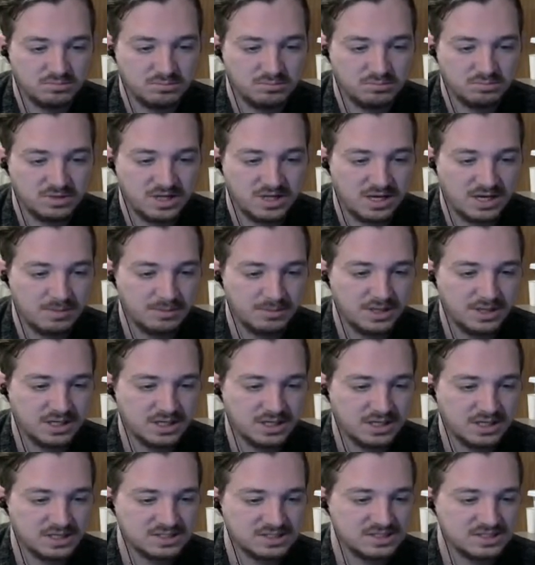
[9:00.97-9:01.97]
Yeah, my
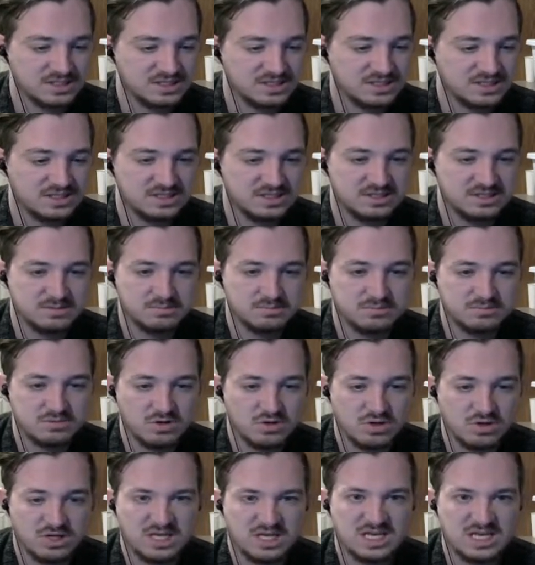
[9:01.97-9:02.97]
guess is he's
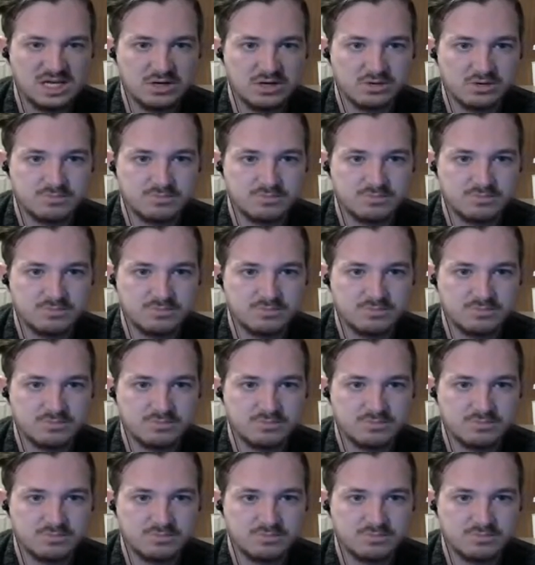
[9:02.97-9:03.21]
here.